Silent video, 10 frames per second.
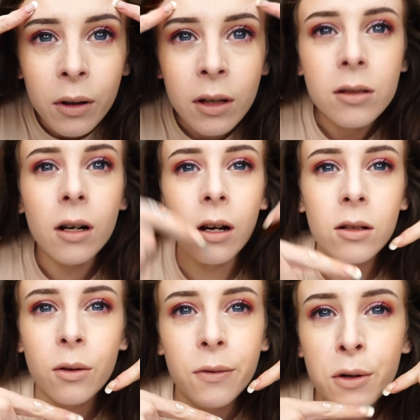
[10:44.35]
It's clung
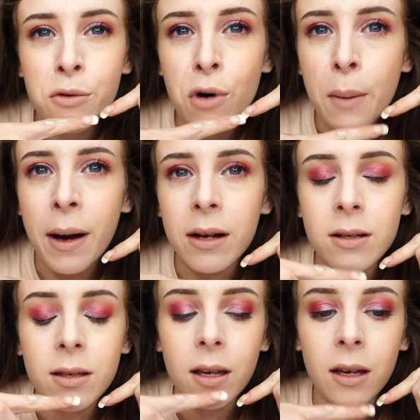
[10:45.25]
to a few dry
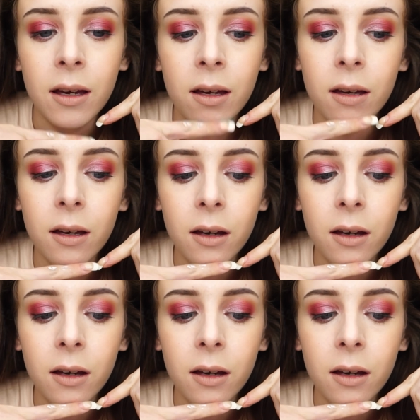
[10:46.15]
patches here.